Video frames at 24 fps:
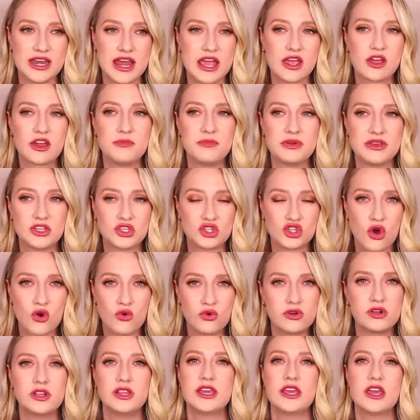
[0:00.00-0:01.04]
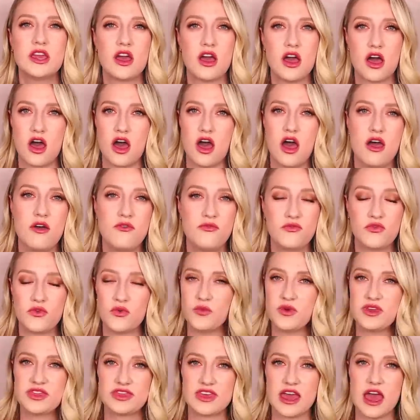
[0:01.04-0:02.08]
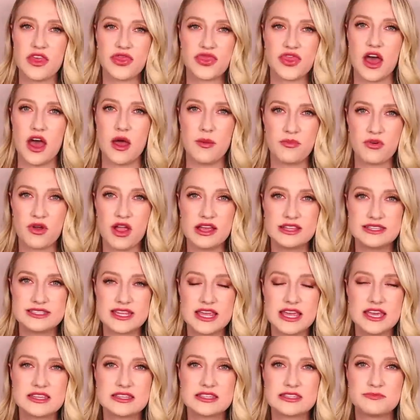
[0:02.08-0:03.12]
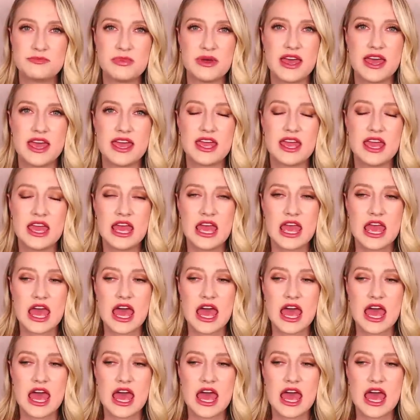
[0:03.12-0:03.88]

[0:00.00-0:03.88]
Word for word: I could be totally off with that thought process, but